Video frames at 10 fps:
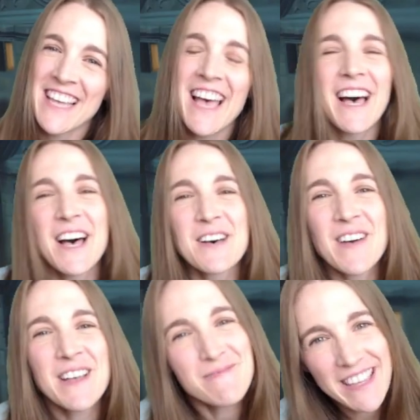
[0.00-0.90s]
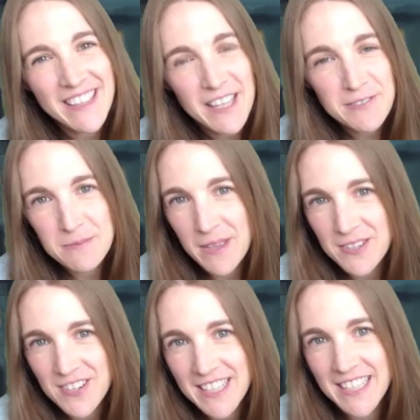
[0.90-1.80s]
I play a lot of
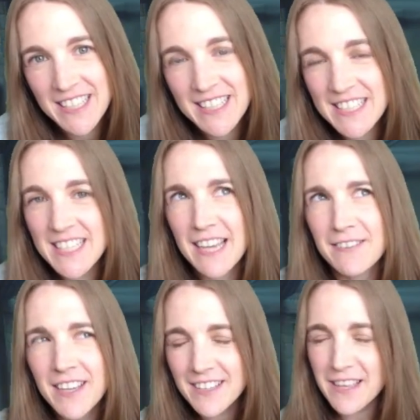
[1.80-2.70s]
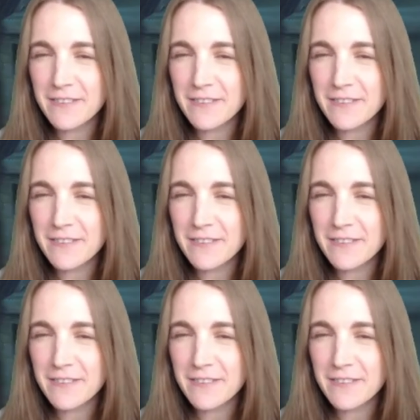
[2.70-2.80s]
Symmetra, and I've gotten a lot of